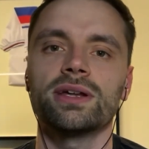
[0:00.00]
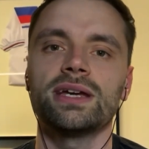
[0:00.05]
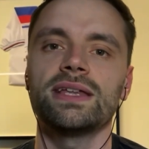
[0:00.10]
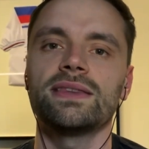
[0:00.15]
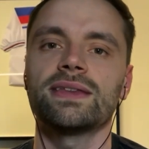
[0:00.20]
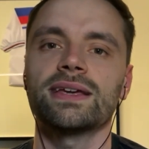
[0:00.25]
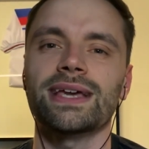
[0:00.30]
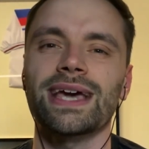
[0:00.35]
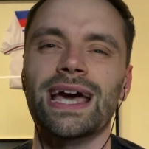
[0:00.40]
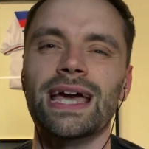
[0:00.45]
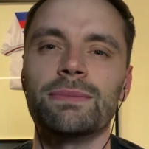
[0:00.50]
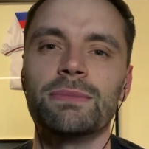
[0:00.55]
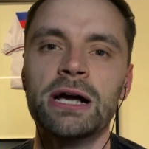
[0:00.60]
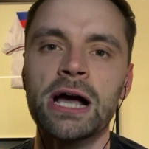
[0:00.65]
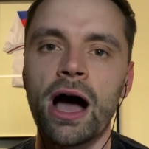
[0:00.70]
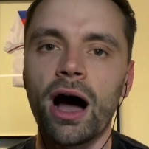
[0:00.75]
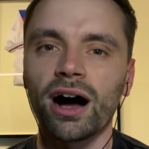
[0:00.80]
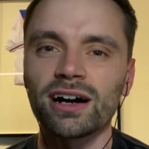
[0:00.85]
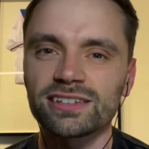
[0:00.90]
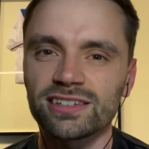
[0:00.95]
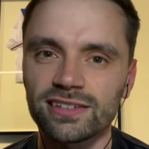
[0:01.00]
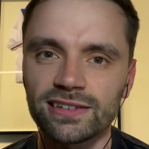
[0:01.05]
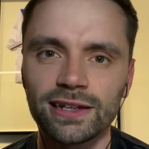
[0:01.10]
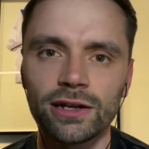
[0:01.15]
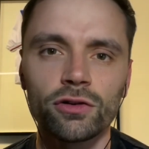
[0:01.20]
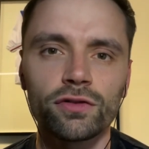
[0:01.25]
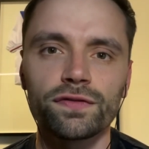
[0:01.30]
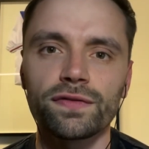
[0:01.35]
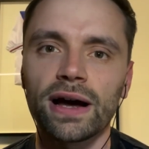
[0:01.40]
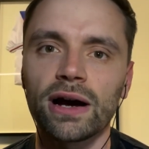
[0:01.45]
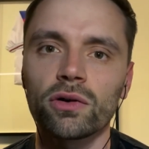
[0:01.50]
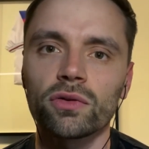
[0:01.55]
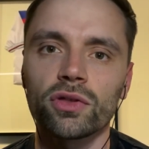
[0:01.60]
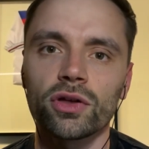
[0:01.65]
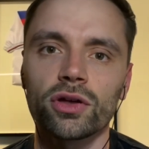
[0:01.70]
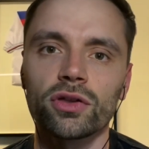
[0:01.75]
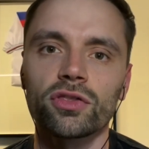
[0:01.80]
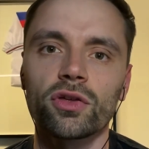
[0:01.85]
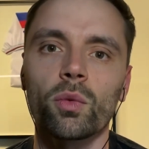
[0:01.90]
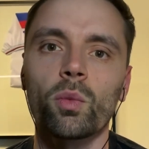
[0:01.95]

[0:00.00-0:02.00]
in the game, I still felt that